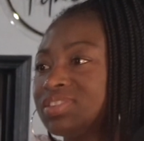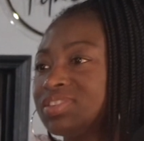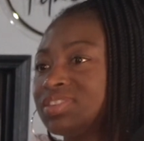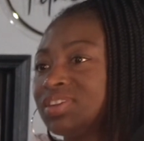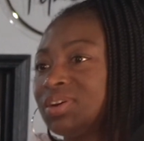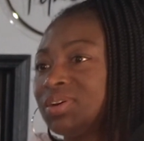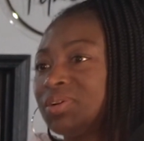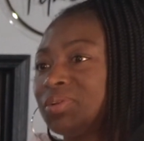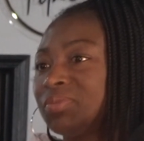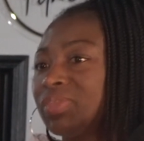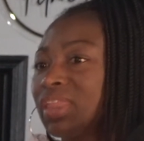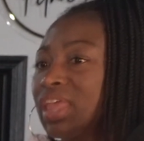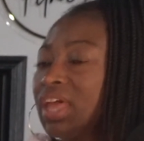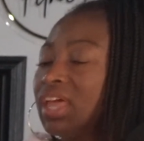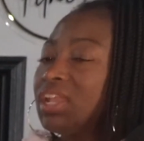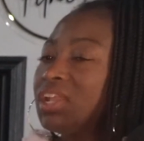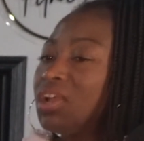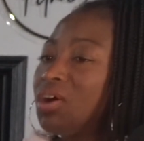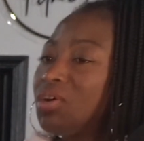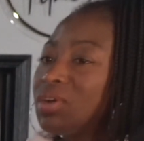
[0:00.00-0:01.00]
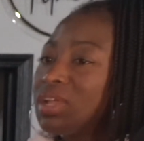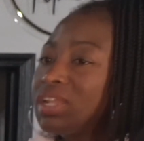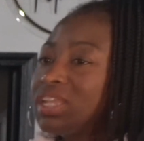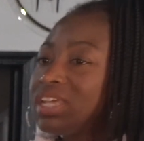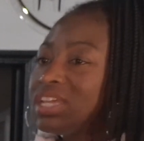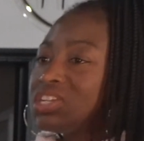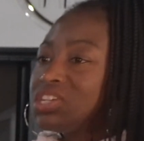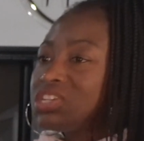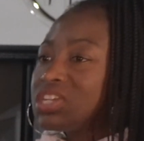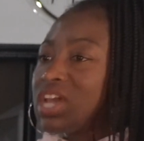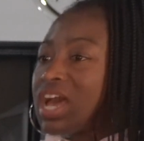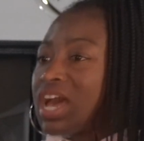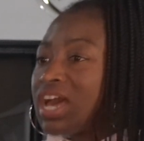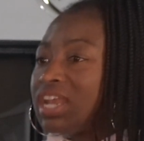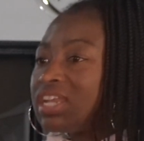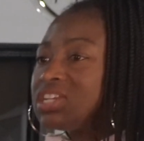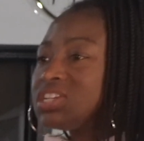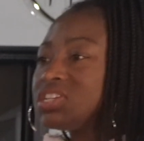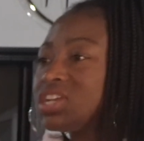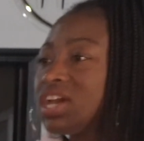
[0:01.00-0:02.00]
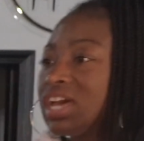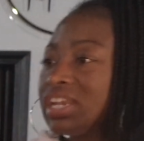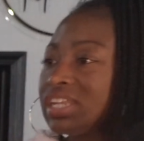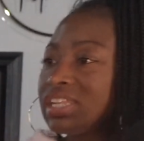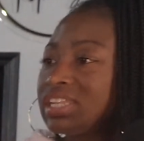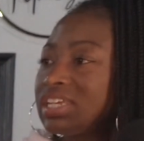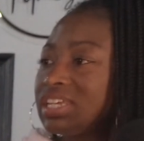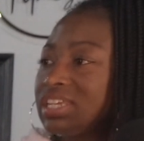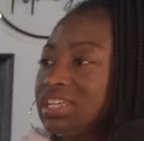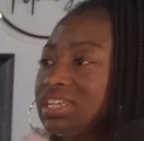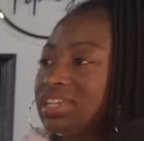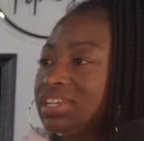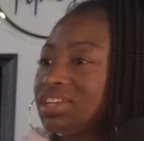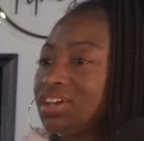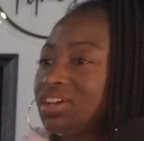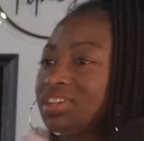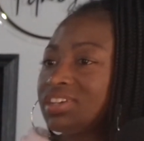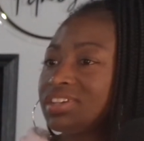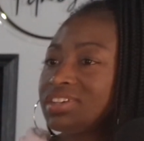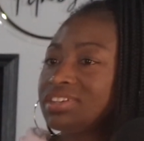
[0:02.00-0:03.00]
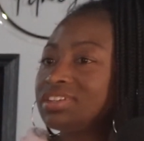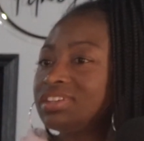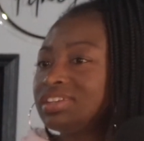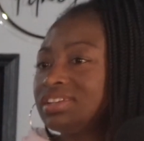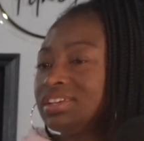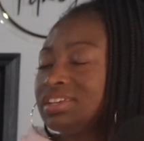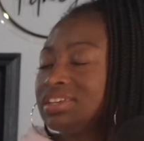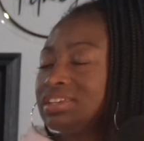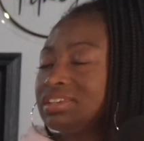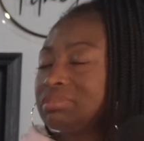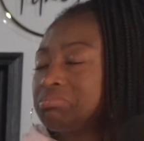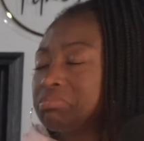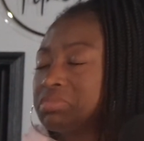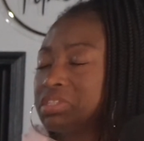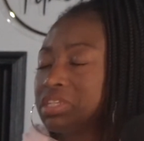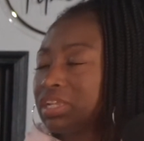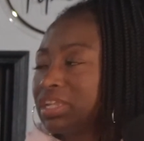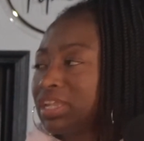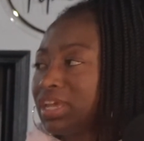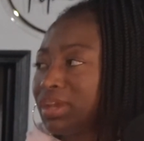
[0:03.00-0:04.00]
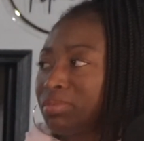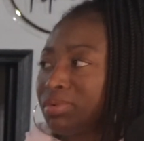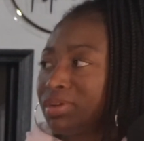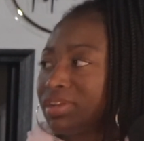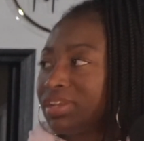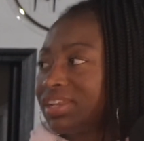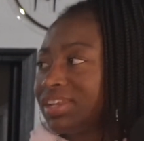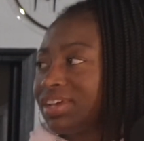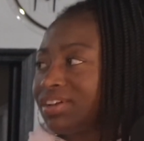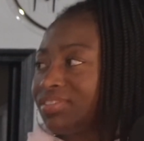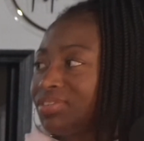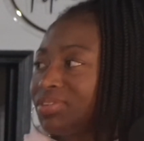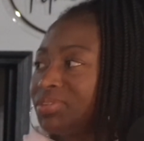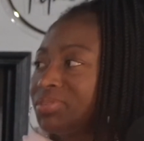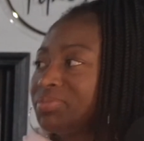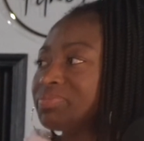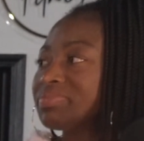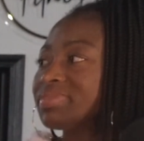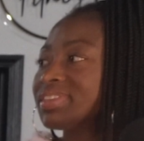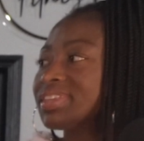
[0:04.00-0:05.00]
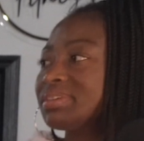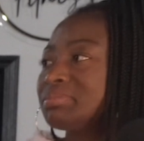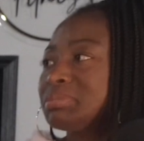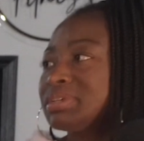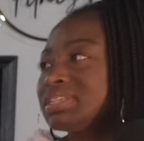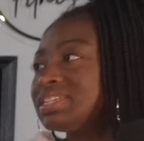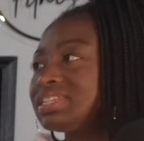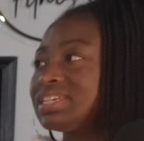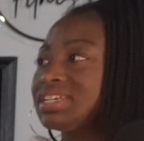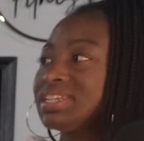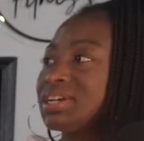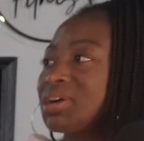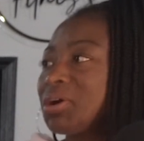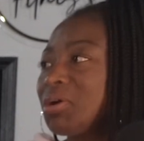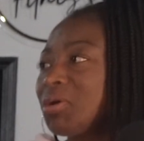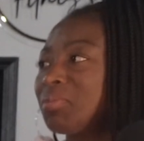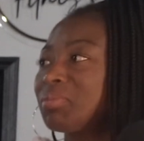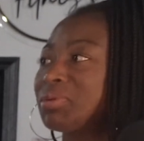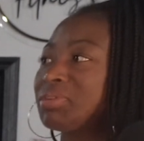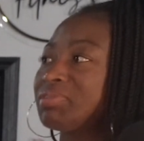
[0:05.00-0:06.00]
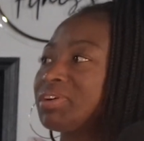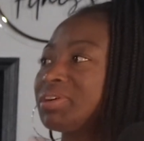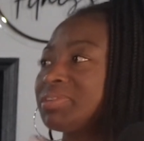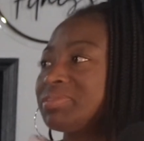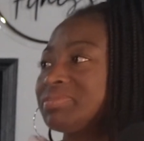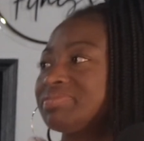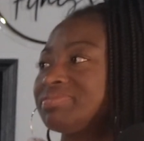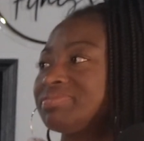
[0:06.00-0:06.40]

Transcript: So locally, Sean and Jondalyn, and on a celebrity level, Miss D. Nicole Monroe.